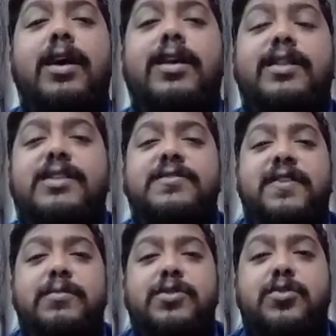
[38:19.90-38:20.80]
There's a
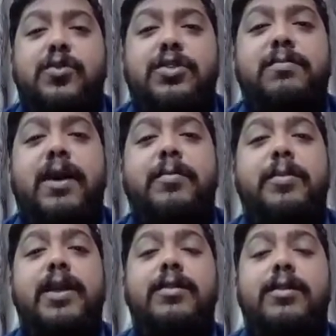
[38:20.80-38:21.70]
famous quote by
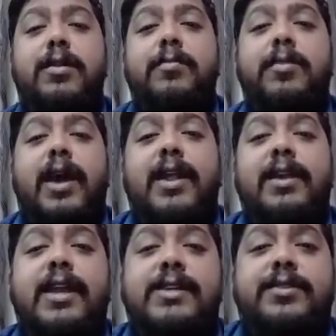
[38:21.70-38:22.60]

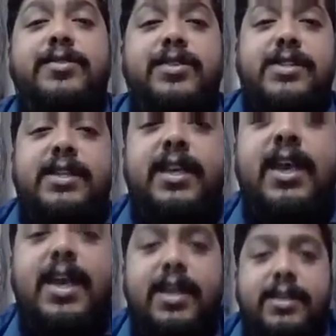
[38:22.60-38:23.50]
Brian Tracy,
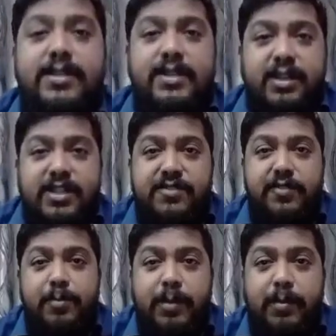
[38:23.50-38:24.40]
that
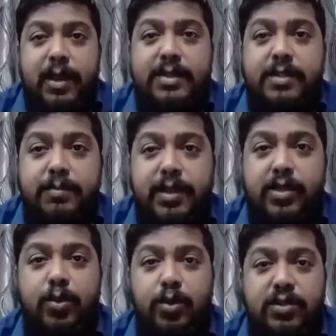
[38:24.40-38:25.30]
successful people are simply
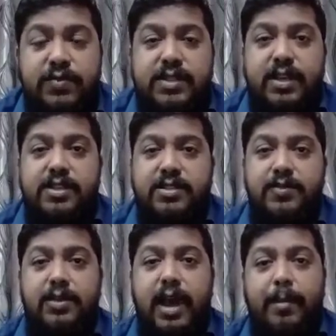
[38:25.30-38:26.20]
those with
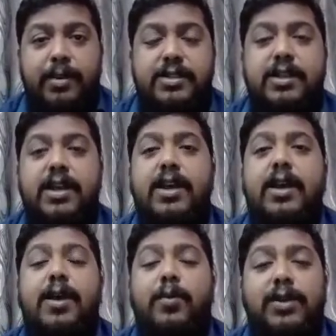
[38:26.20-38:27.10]
successful habits.
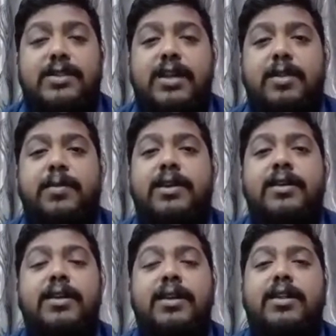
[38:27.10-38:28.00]
What does that mean?
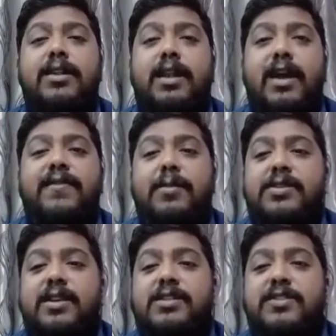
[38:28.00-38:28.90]
That if I'm
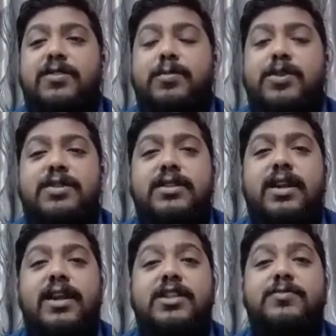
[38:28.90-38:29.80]
a successful person,
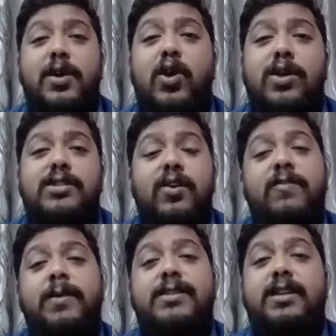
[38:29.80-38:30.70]
it is because
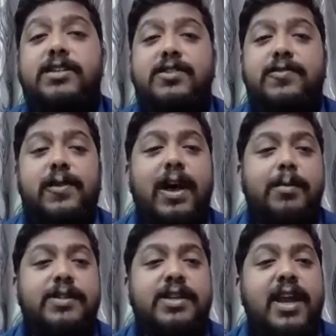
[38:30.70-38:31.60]
of my successful
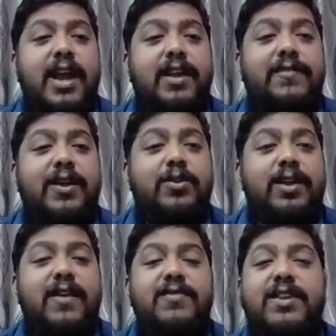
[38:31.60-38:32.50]
habits. And if I
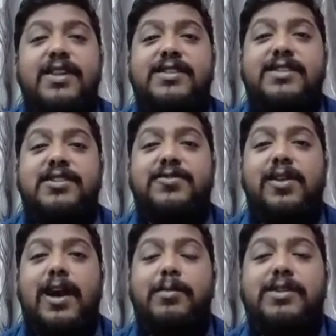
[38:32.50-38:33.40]
don't have the right successful
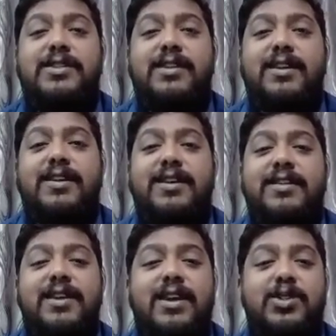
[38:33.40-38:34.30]
habits,
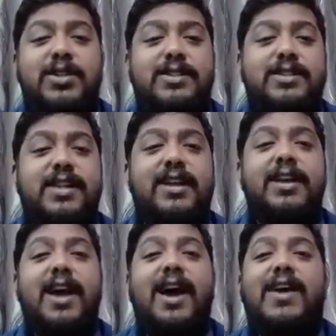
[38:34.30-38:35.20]
there are chances that
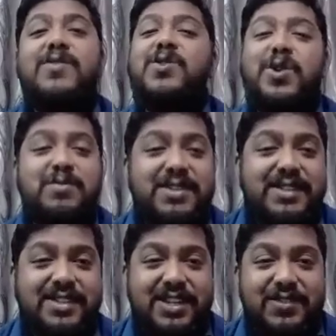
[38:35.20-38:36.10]
I will not be a
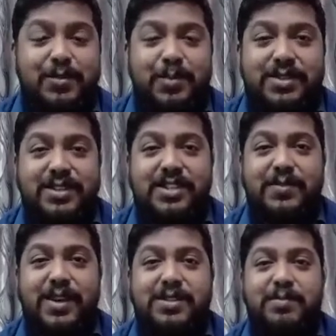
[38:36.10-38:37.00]
successful person. It's
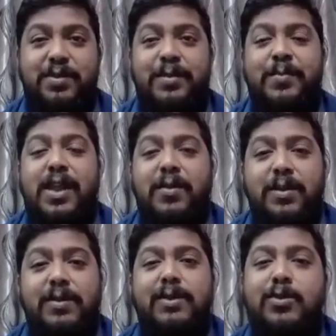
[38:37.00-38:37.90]
very simple.
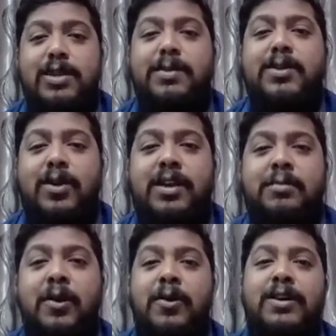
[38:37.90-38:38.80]
We will only be talking
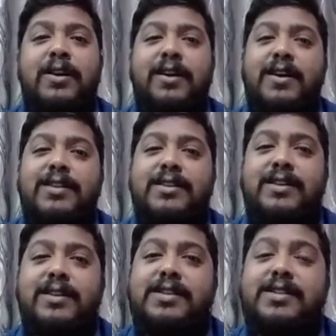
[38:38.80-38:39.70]
about
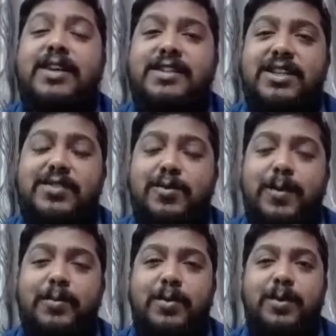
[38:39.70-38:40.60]
successful
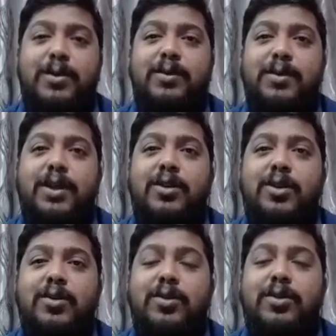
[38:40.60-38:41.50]
people. We are
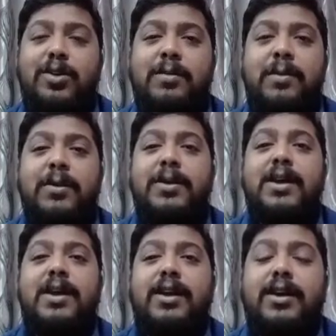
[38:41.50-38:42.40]
not going to talk about
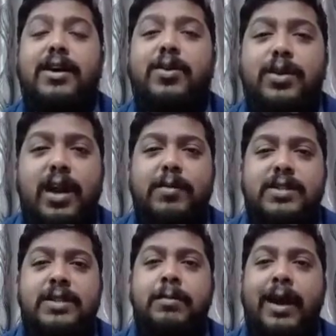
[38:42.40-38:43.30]
good
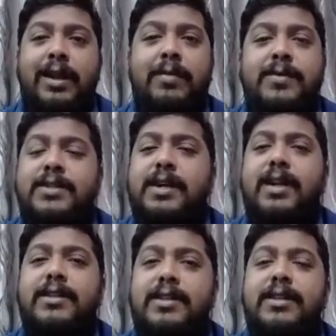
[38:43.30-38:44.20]
habits and bad habits.
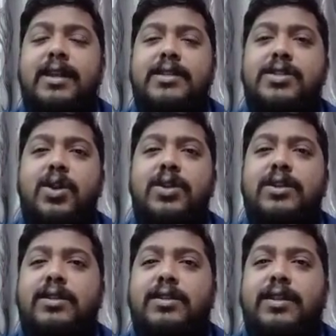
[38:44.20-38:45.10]
I think that is not
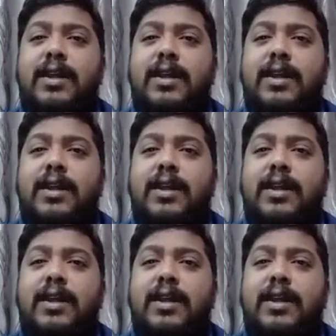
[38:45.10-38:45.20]
a